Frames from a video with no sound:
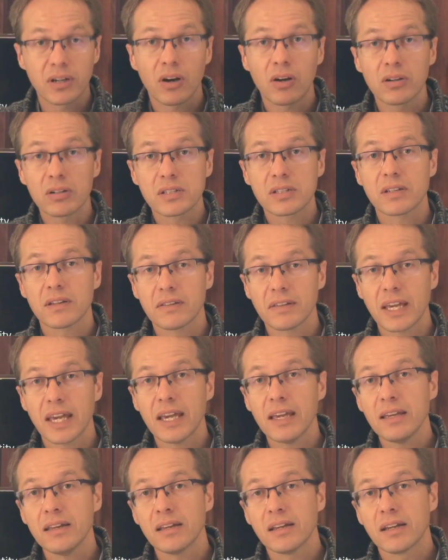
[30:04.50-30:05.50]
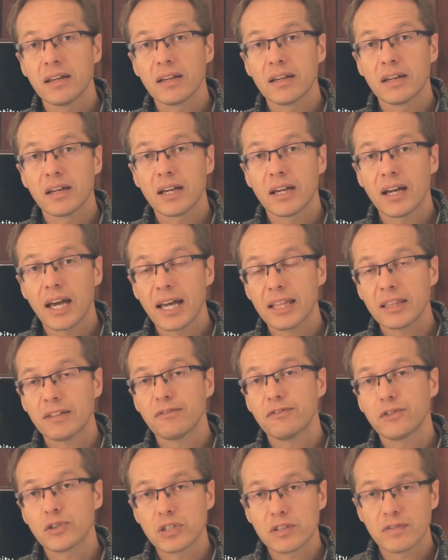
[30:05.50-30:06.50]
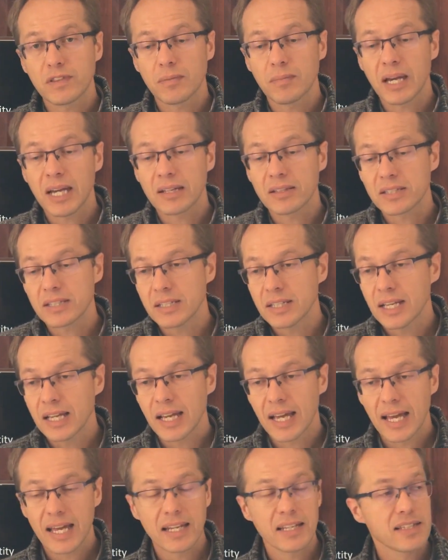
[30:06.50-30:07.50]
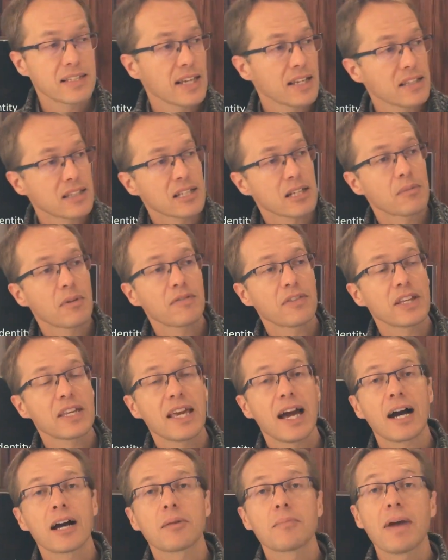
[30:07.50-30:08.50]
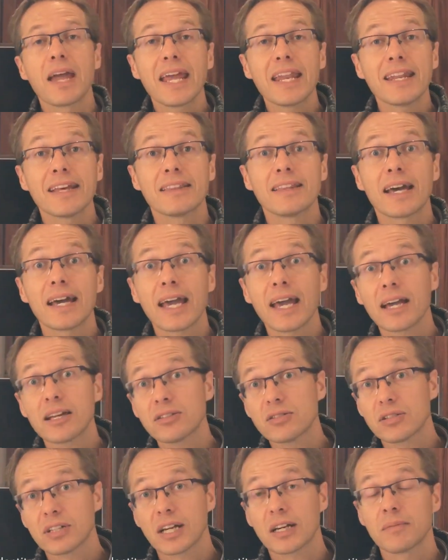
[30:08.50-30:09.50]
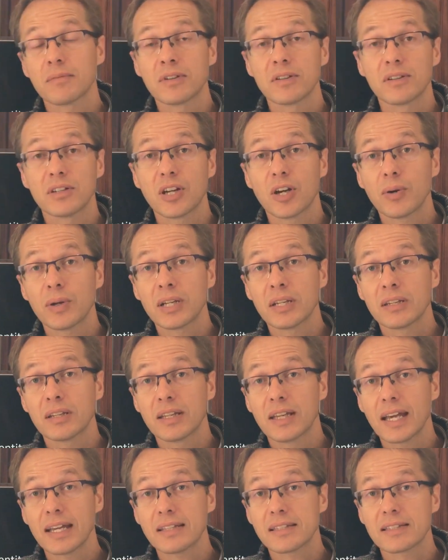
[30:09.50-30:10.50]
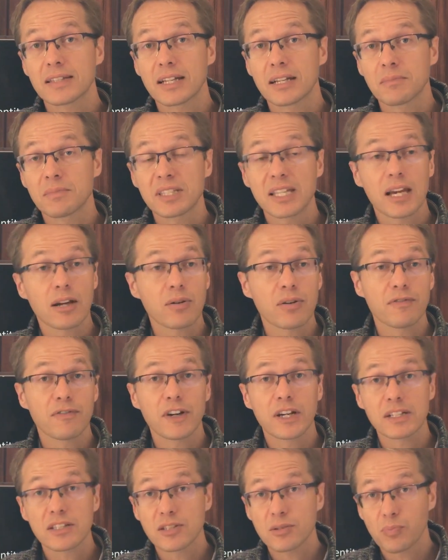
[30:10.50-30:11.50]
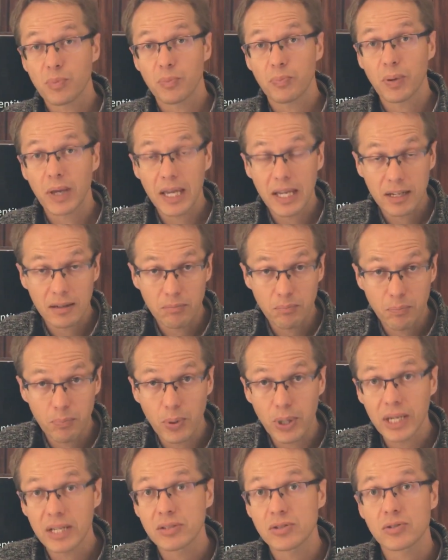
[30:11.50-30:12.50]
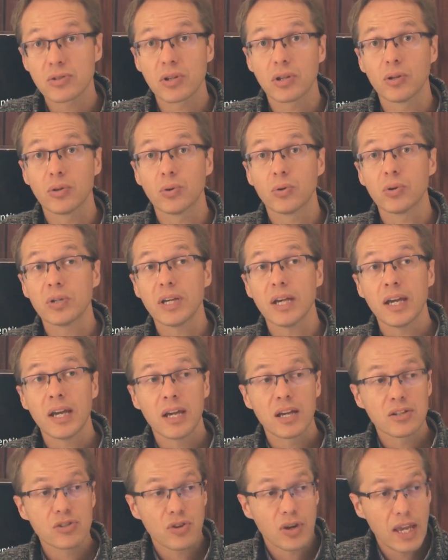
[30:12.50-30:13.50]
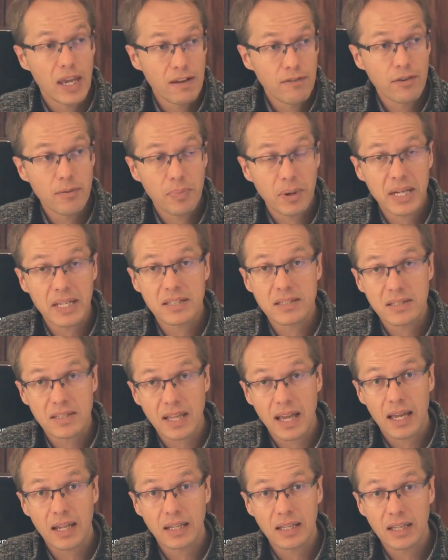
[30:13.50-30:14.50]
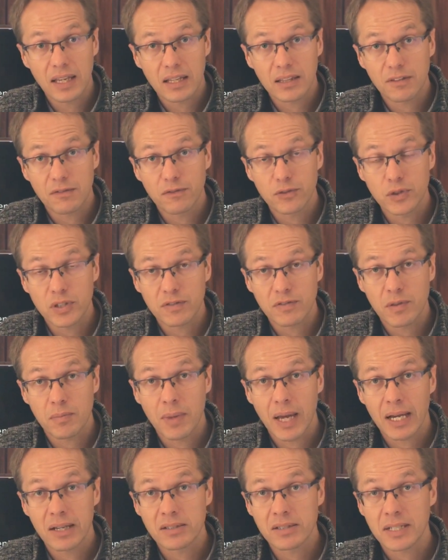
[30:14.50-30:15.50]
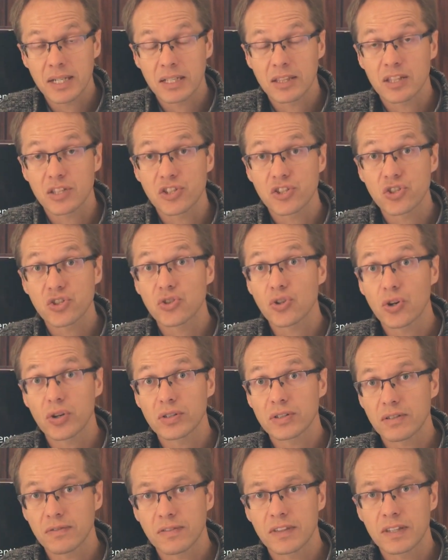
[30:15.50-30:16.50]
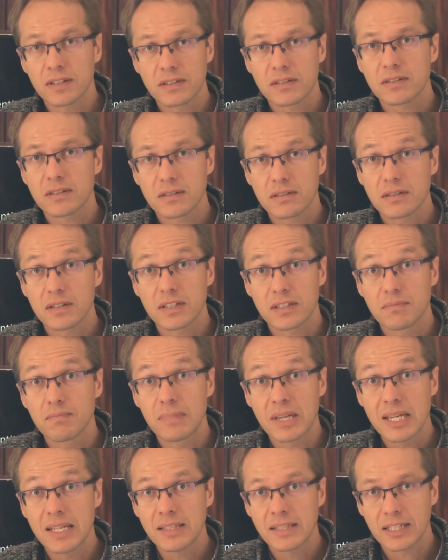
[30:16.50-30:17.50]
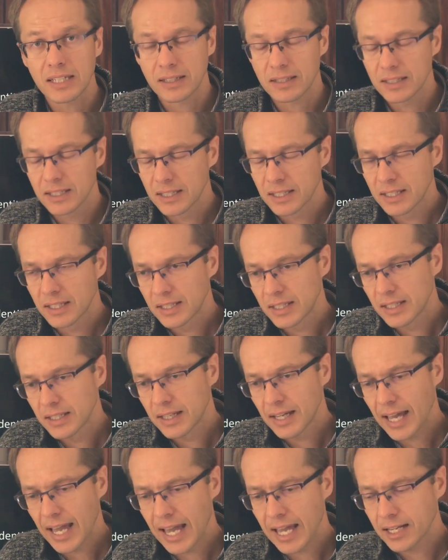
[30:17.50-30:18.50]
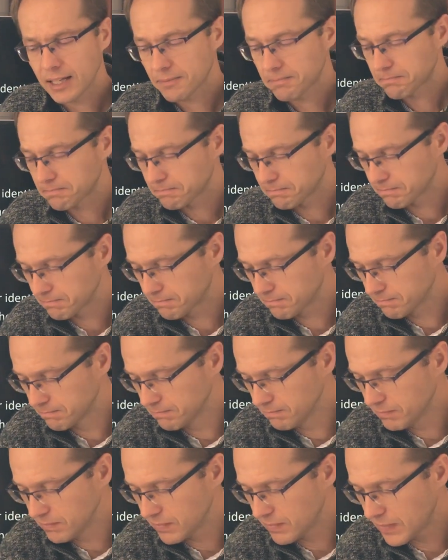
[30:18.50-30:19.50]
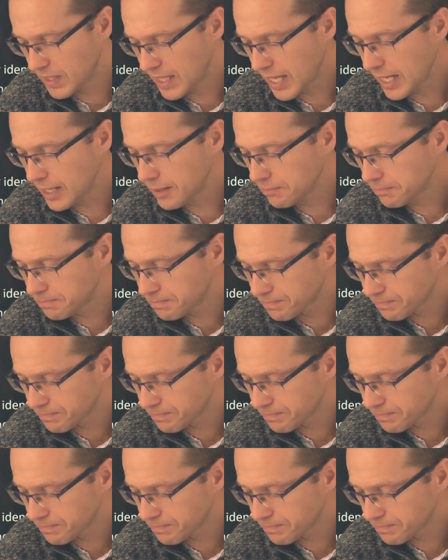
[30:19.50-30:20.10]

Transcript: altar there uh, at the foot of the mountain. And he sent some of the young men, and they had to come and go and get um, sacrifices prepared and bring it to the Lord. So everybody's standing here at the foot of the mountain at the start of this this meeting, and then